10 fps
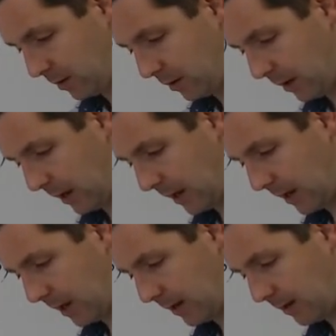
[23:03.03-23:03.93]

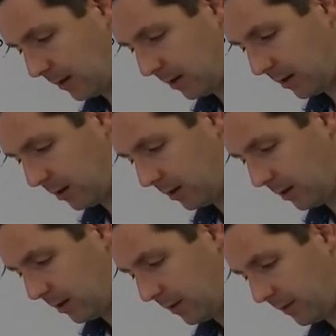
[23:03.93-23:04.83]
and
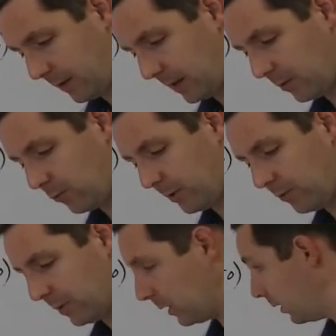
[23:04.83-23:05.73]
then we
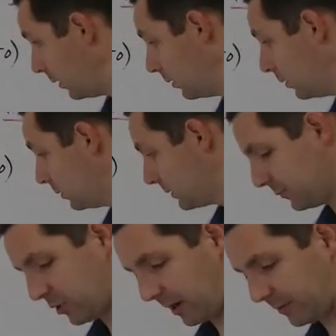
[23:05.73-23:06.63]
will subtract the